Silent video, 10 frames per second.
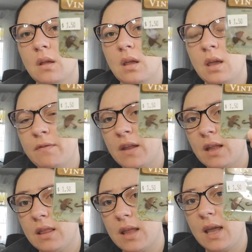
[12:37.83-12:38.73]
if
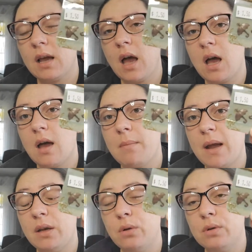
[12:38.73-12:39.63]
anything, uh,
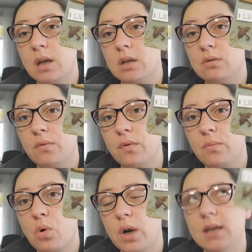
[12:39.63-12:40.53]
my new schedule for
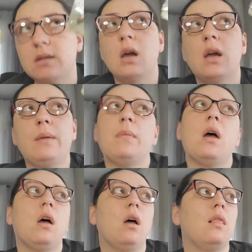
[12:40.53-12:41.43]
morning time
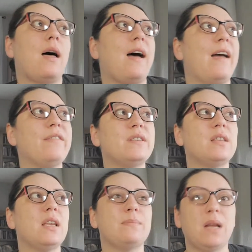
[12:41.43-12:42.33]
uh, lives
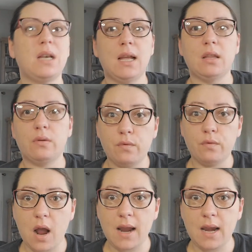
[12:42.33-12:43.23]
is Monday through
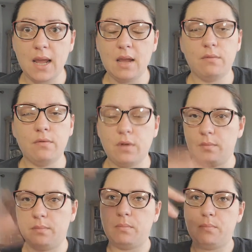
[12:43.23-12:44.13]
Friday
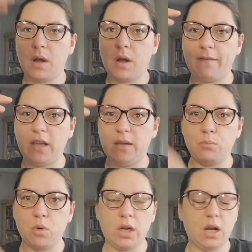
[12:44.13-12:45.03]
for coffee,
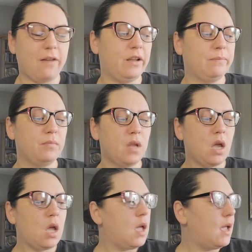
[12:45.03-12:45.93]
morning coffee,
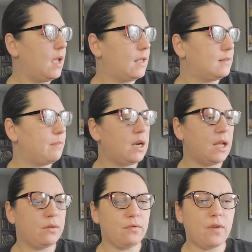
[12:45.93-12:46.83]
is
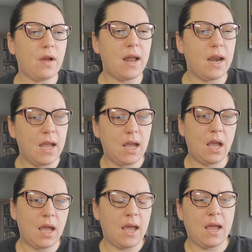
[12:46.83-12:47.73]
Monday through Friday,
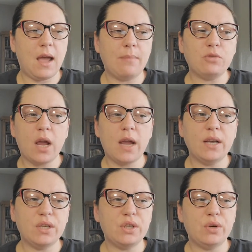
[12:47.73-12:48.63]
and I'm trying
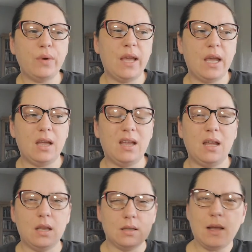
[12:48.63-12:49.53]
to do it
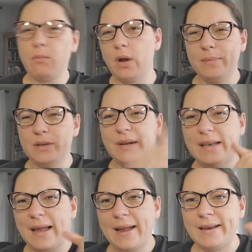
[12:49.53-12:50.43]
somewhere between
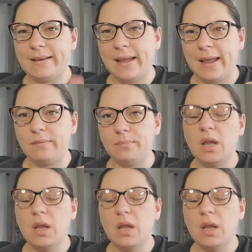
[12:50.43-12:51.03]
9 and 10.